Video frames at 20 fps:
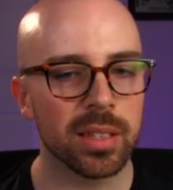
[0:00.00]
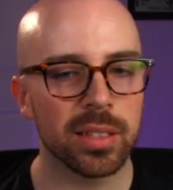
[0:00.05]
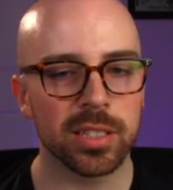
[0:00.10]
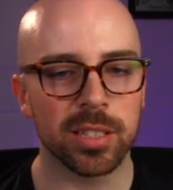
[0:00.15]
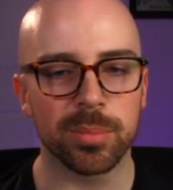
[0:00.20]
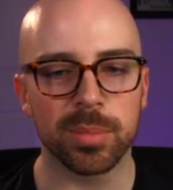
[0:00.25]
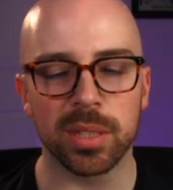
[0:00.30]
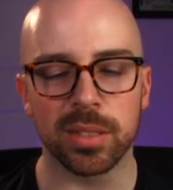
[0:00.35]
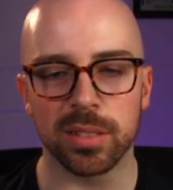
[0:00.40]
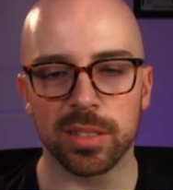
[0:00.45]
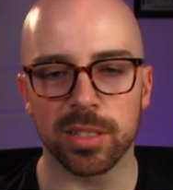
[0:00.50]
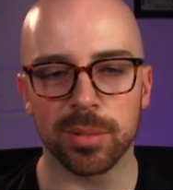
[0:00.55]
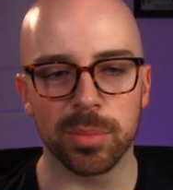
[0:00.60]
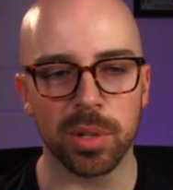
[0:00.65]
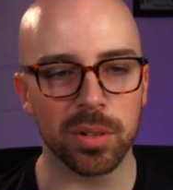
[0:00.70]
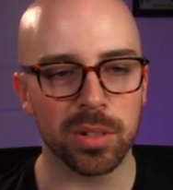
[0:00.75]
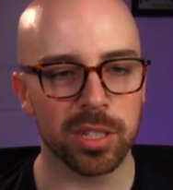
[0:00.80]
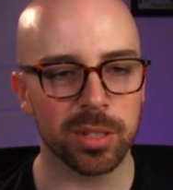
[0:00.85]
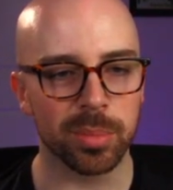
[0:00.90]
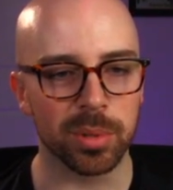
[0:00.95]
Some
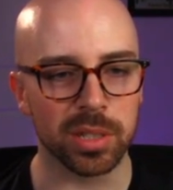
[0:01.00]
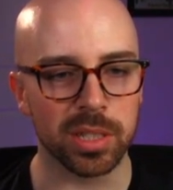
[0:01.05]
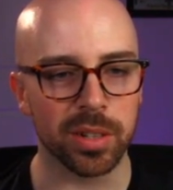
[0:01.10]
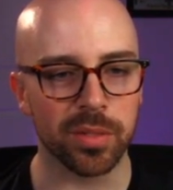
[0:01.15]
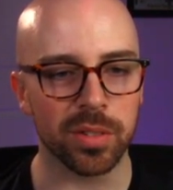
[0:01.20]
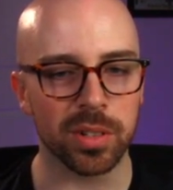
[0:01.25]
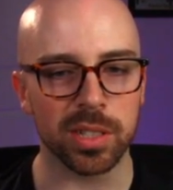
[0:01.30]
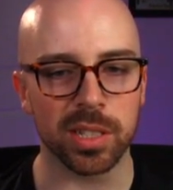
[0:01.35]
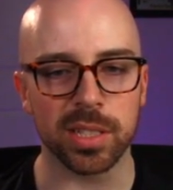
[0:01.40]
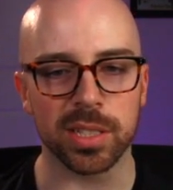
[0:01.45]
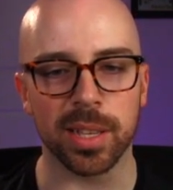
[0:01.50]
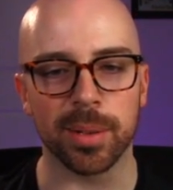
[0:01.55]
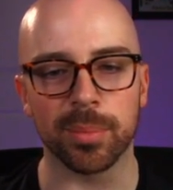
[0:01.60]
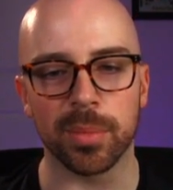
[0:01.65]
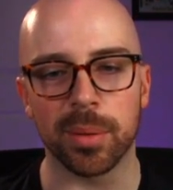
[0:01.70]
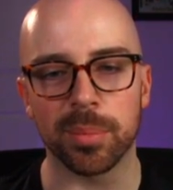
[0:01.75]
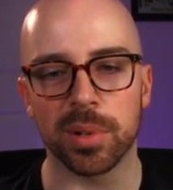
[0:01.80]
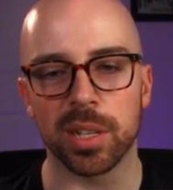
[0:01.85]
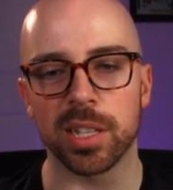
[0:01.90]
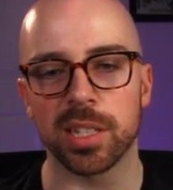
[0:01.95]
noticeable differences. I'm
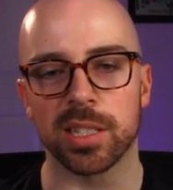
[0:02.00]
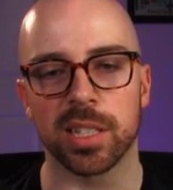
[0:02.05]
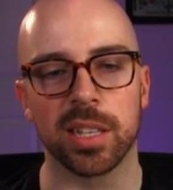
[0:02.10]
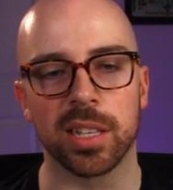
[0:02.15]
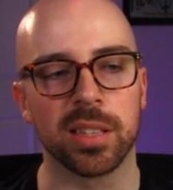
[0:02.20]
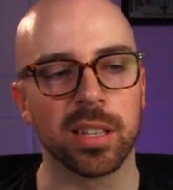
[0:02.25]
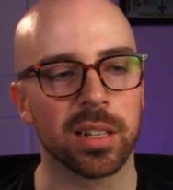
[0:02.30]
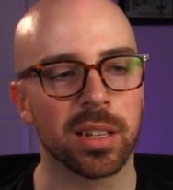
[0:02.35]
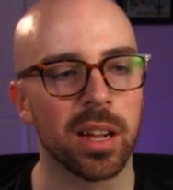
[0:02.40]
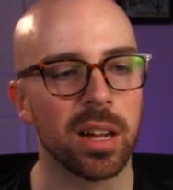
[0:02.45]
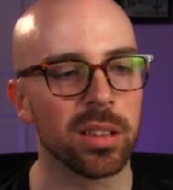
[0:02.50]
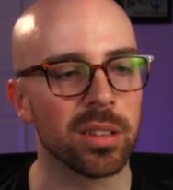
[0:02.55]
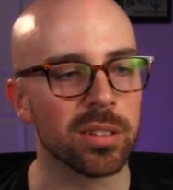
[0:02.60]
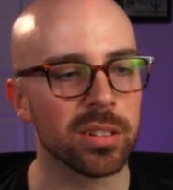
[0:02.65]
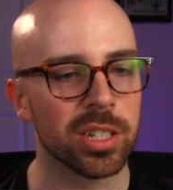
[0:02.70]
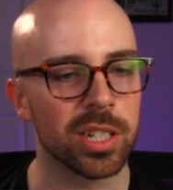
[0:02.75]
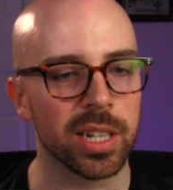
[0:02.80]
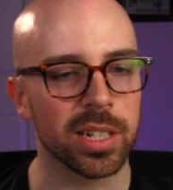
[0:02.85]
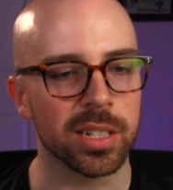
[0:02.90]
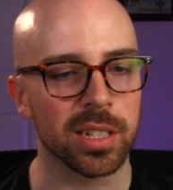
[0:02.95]
going to say the color
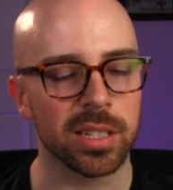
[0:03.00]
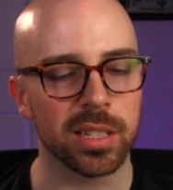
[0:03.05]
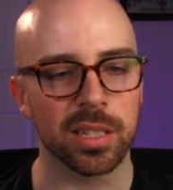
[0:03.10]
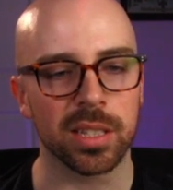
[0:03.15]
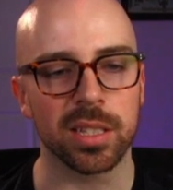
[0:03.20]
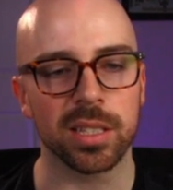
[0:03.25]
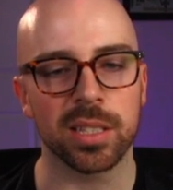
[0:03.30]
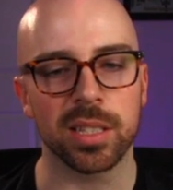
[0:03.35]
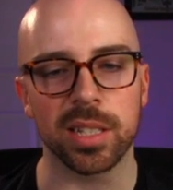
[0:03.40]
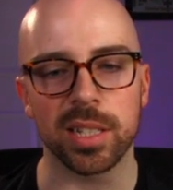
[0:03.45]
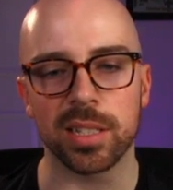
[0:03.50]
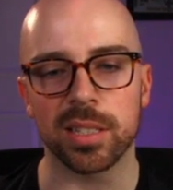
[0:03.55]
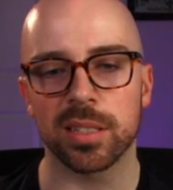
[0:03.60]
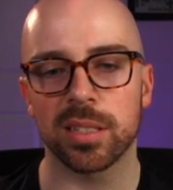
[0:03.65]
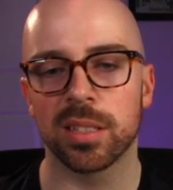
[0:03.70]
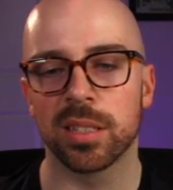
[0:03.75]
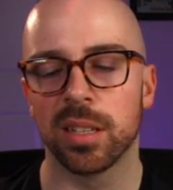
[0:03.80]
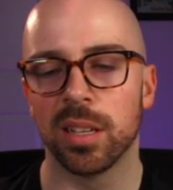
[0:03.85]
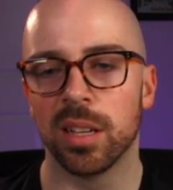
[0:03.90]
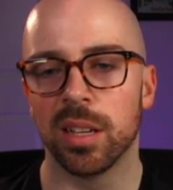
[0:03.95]
changes in the
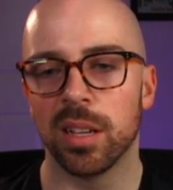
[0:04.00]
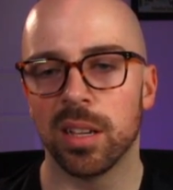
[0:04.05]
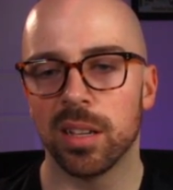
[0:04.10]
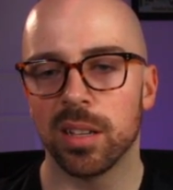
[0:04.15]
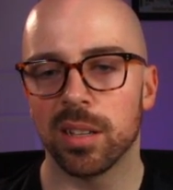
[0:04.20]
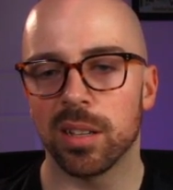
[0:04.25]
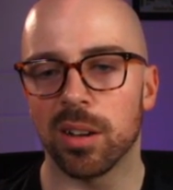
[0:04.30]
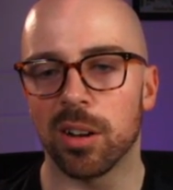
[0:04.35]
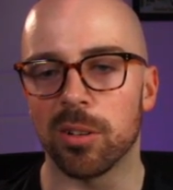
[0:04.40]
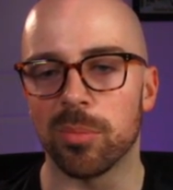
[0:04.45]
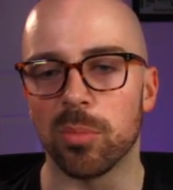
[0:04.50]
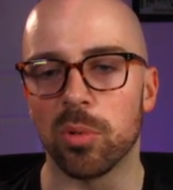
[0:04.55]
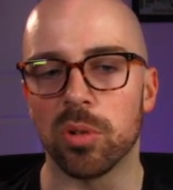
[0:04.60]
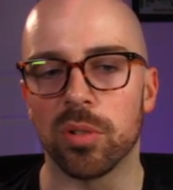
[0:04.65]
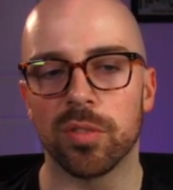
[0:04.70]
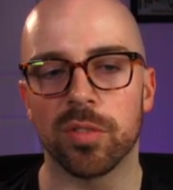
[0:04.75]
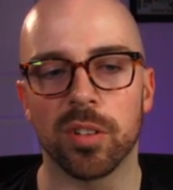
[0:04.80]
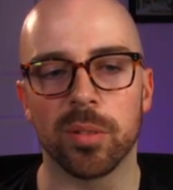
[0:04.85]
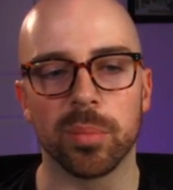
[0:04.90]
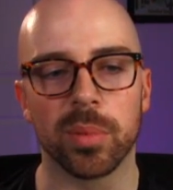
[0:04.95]
seats are more
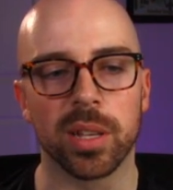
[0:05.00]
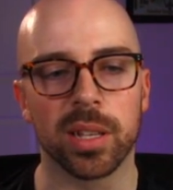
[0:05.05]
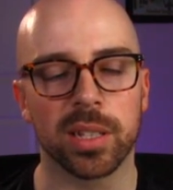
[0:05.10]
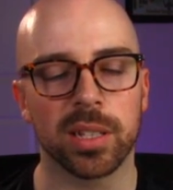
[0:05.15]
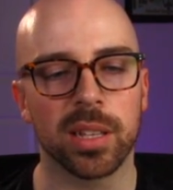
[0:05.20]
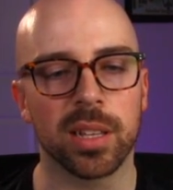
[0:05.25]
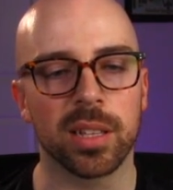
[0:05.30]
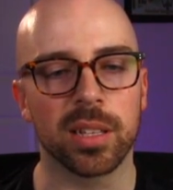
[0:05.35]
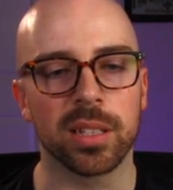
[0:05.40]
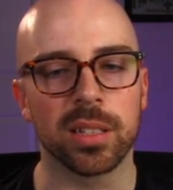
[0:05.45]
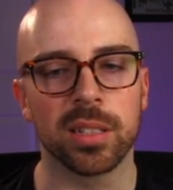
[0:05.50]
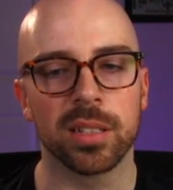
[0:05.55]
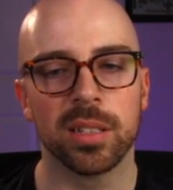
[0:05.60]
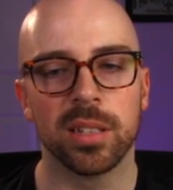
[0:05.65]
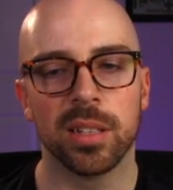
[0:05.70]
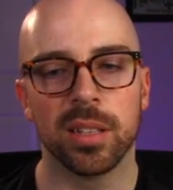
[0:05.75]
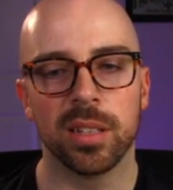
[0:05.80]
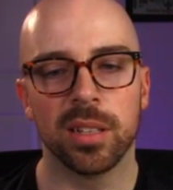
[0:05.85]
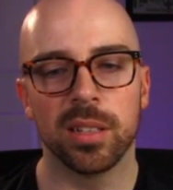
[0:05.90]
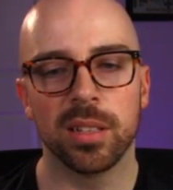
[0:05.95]
from like a
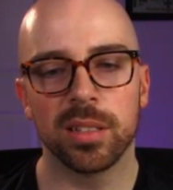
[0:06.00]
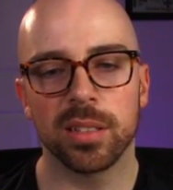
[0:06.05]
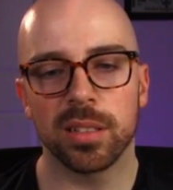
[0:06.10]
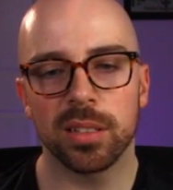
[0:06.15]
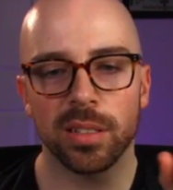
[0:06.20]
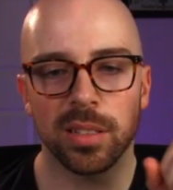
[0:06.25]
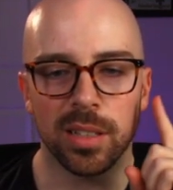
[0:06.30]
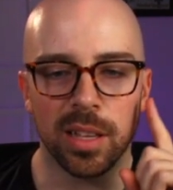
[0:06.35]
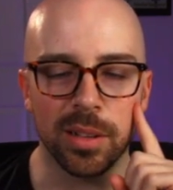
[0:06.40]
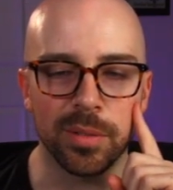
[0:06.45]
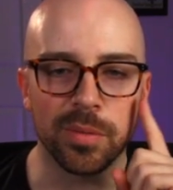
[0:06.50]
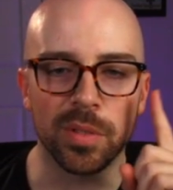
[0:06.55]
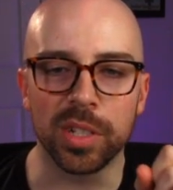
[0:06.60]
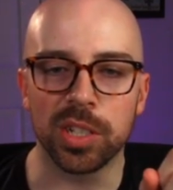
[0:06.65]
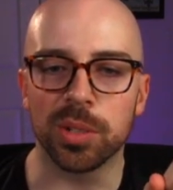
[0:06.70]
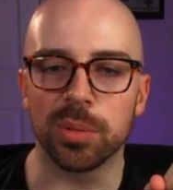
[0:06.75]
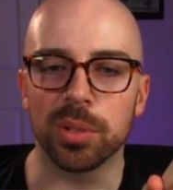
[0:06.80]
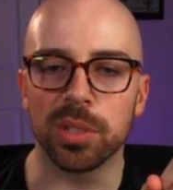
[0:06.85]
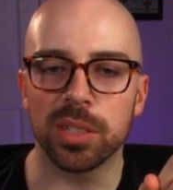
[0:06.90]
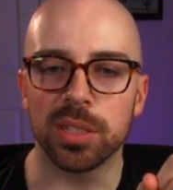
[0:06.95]

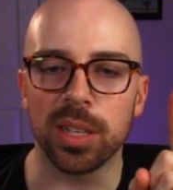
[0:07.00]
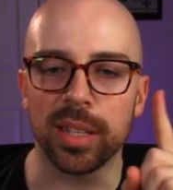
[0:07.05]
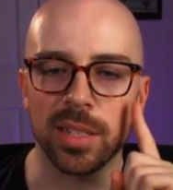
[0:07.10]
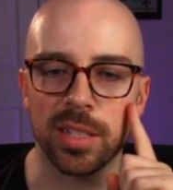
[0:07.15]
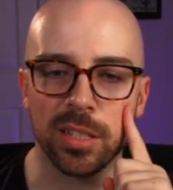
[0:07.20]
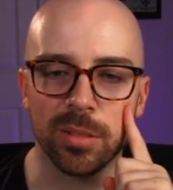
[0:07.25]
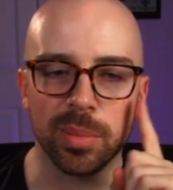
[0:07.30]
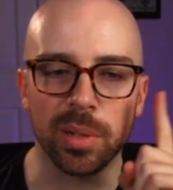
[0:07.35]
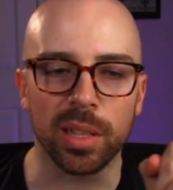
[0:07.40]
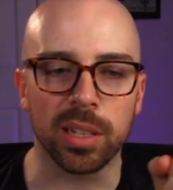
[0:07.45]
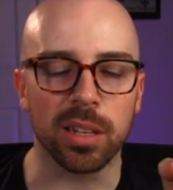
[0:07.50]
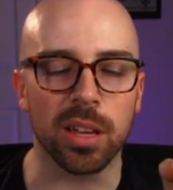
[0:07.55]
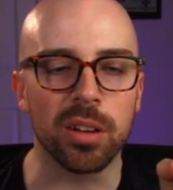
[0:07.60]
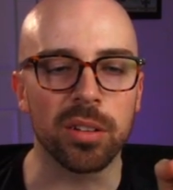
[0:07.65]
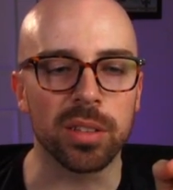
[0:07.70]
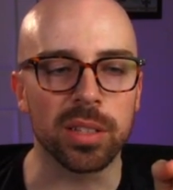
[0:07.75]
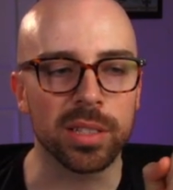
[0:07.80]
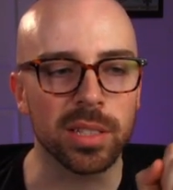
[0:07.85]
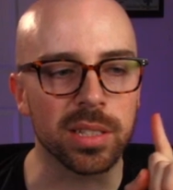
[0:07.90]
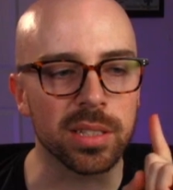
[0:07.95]
visual sense, to be like, oh,
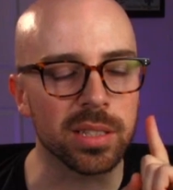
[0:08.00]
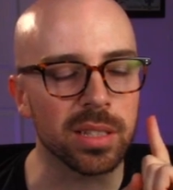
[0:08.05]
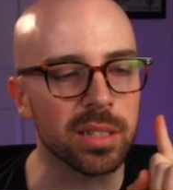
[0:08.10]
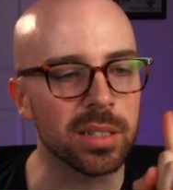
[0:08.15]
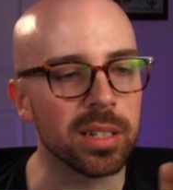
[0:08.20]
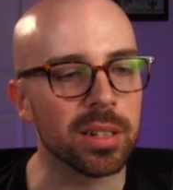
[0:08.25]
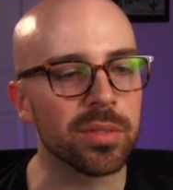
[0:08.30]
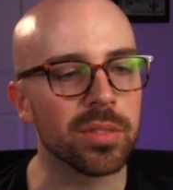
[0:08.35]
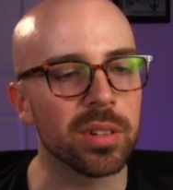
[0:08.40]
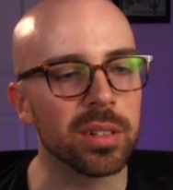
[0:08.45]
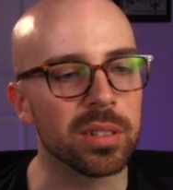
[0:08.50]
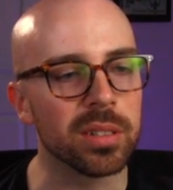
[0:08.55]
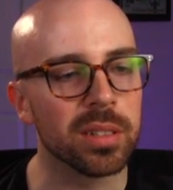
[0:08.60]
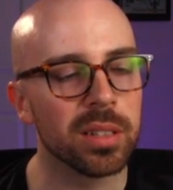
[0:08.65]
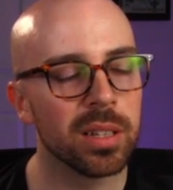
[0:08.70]
this is the different.